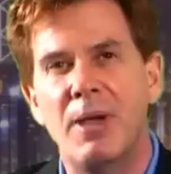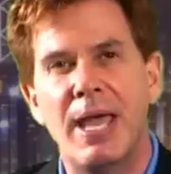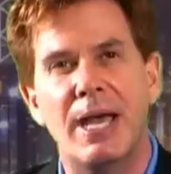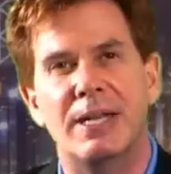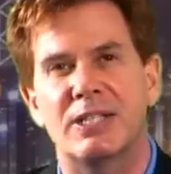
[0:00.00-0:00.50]

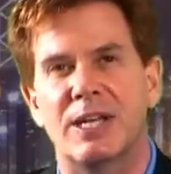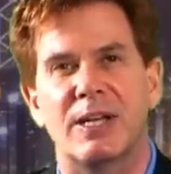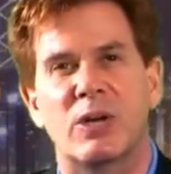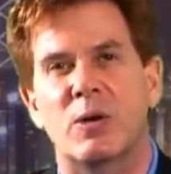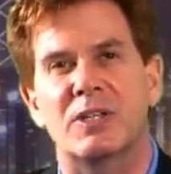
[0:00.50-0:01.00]
Man, is it
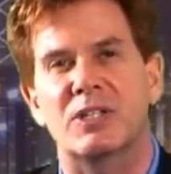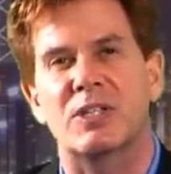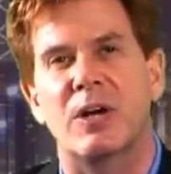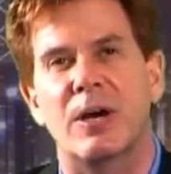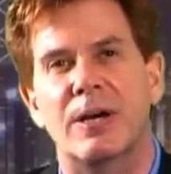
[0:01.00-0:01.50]
a gorgeous
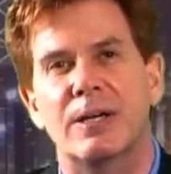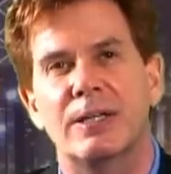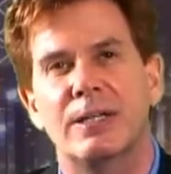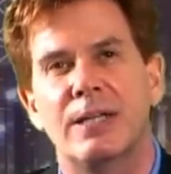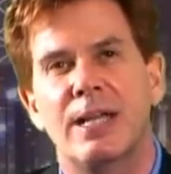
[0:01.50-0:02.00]
car.
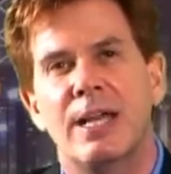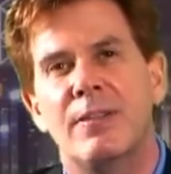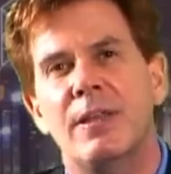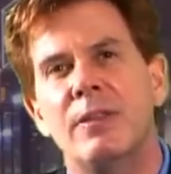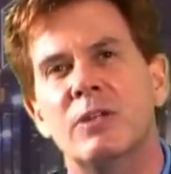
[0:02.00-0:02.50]

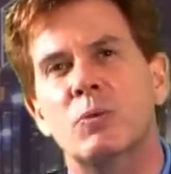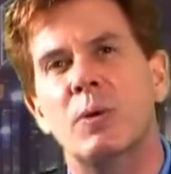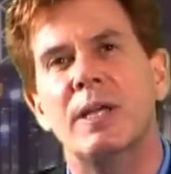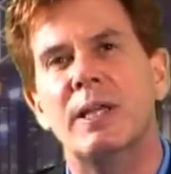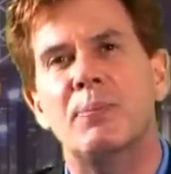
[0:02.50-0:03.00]
Then there's
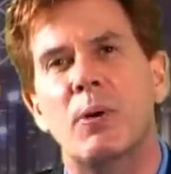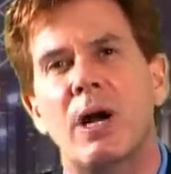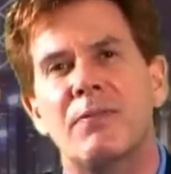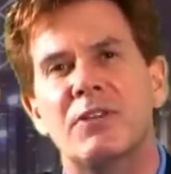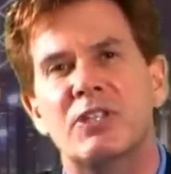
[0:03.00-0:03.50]
weekly
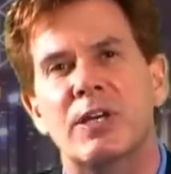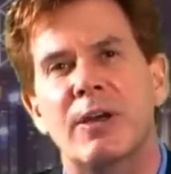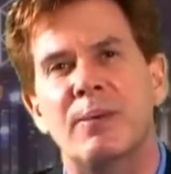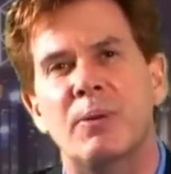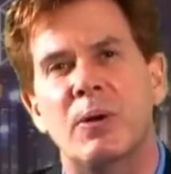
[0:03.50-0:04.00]
profit
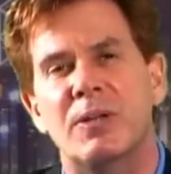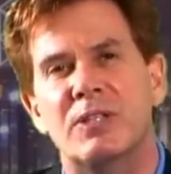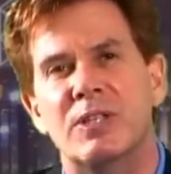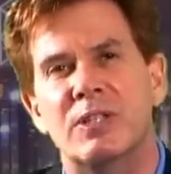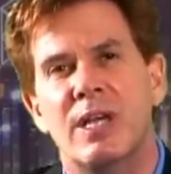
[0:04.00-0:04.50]
sharing
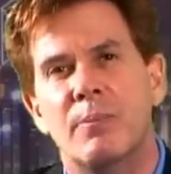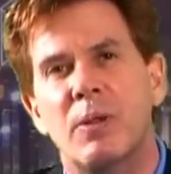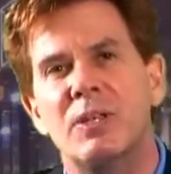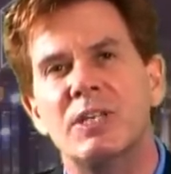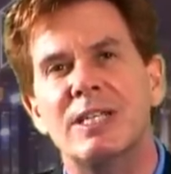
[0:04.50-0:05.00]
bonuses,
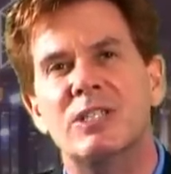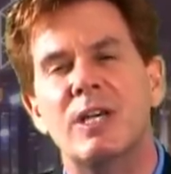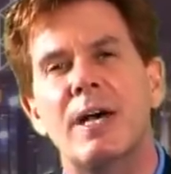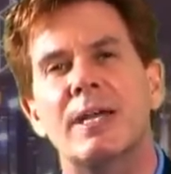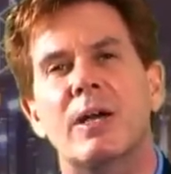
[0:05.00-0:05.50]
plus
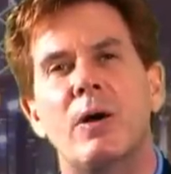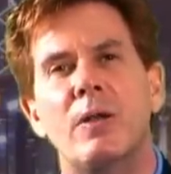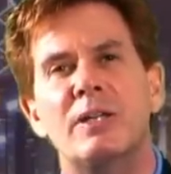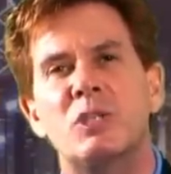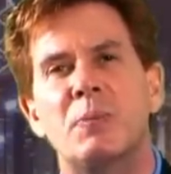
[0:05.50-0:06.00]
exotic
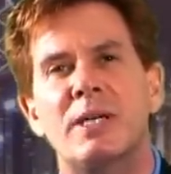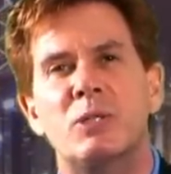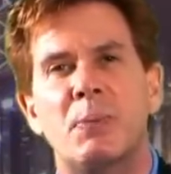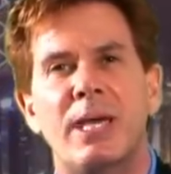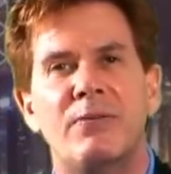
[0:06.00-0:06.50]
all
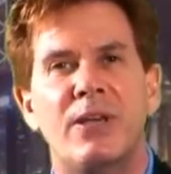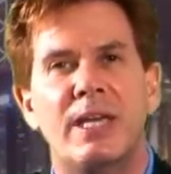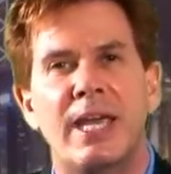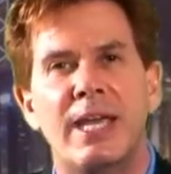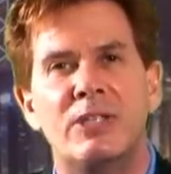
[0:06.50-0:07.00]
expense paid
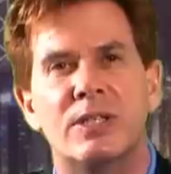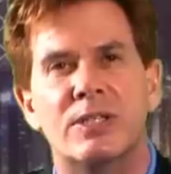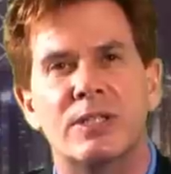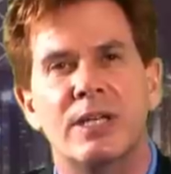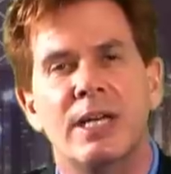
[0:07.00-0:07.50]

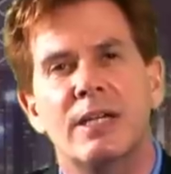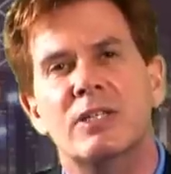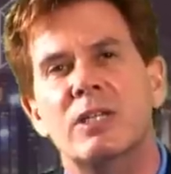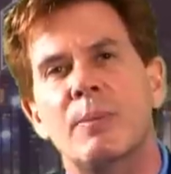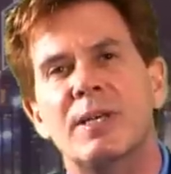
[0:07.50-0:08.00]
vacations
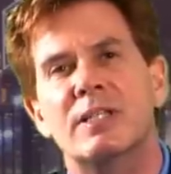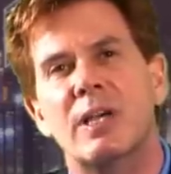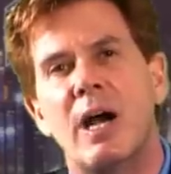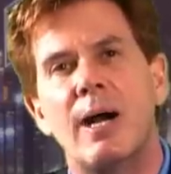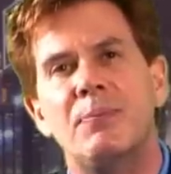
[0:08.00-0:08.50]
to some of the
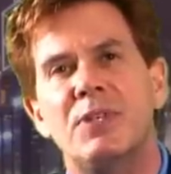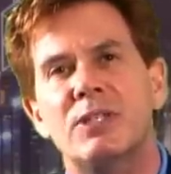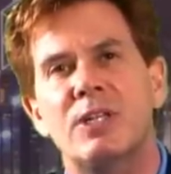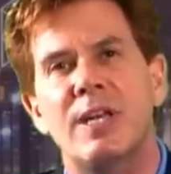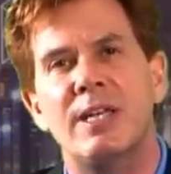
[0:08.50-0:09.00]
top
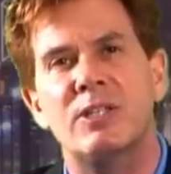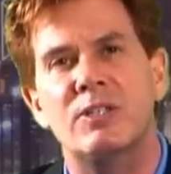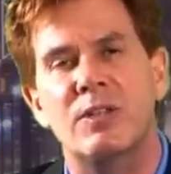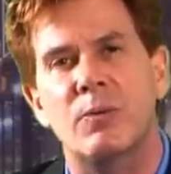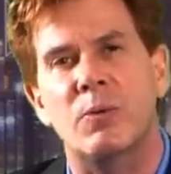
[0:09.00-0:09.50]

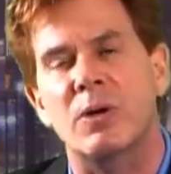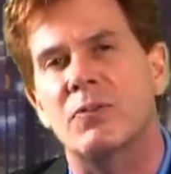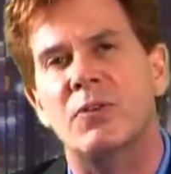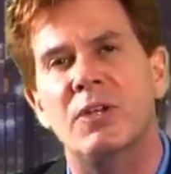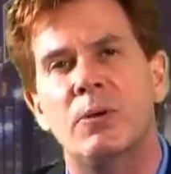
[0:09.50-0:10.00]
destinations in the
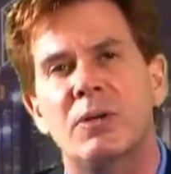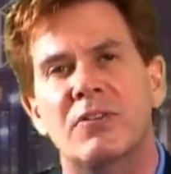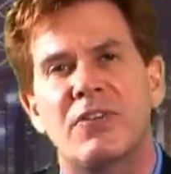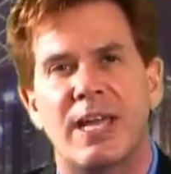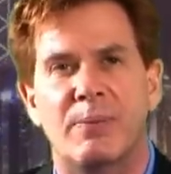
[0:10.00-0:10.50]
world for you and
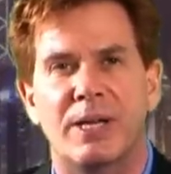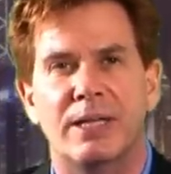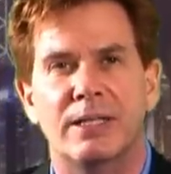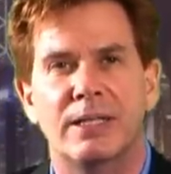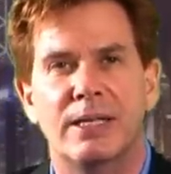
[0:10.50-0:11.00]
your family,
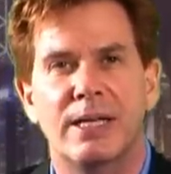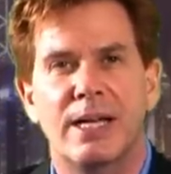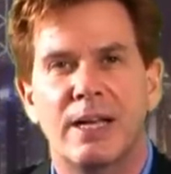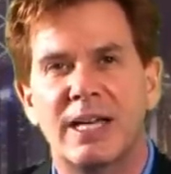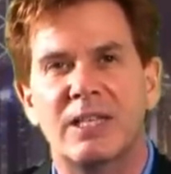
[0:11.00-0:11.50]

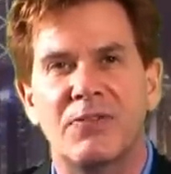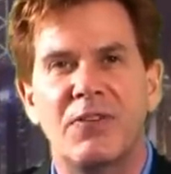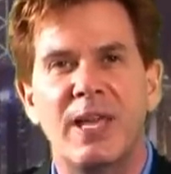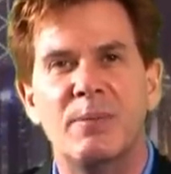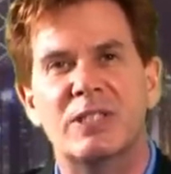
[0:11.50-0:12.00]
like the
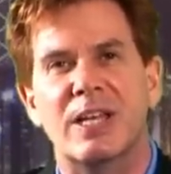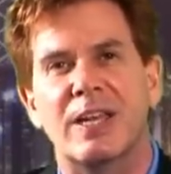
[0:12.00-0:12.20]
famous